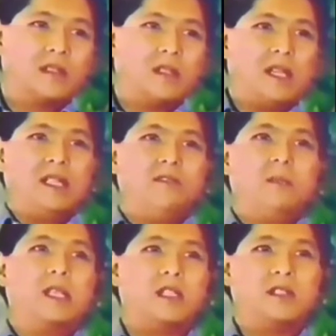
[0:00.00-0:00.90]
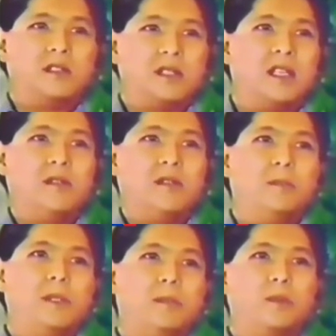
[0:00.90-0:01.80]
I love my country. I love
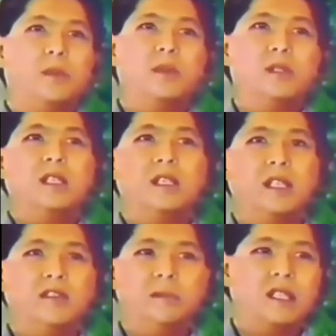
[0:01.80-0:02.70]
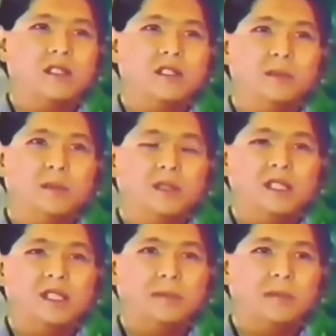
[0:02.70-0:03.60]
the people more than I love my country more
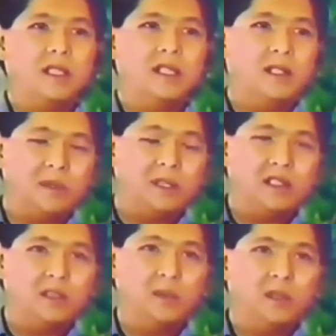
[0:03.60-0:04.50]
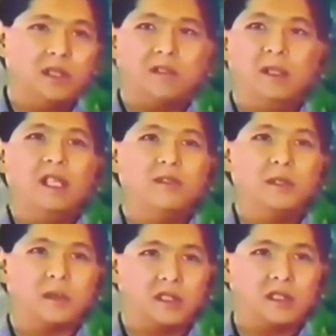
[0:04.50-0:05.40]
than any other place in the world. I've been
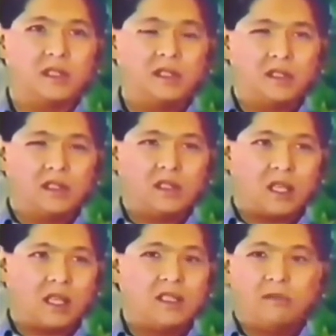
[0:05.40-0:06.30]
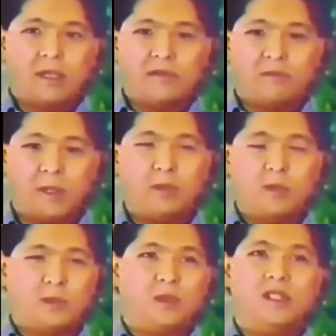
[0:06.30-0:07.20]
everywhere. I love my
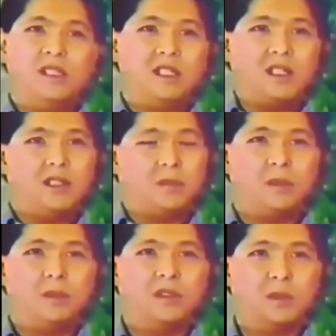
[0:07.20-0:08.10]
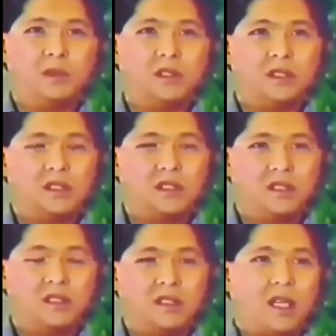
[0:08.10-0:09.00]
people more than any other people in the world.
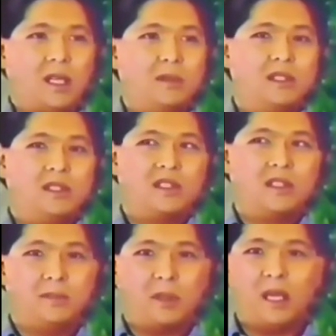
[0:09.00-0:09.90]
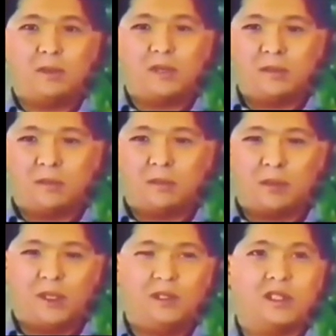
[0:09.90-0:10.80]
Perhaps I'm
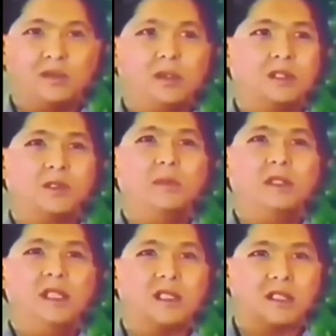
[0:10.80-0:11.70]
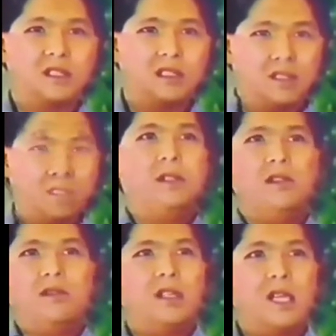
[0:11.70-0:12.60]
prejudiced. Now, so be it.
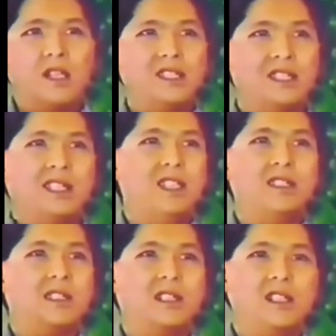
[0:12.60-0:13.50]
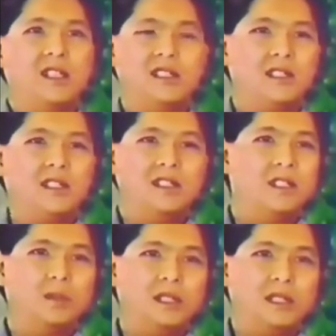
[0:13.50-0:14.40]
No, nothing has changed. Nothing has changed,
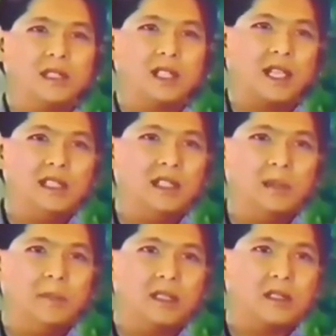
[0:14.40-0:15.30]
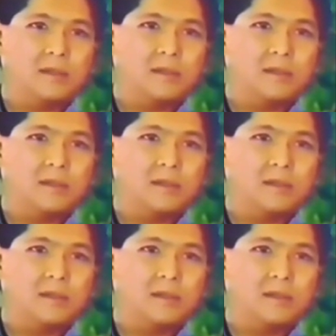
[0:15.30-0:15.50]
not one tiny little bit.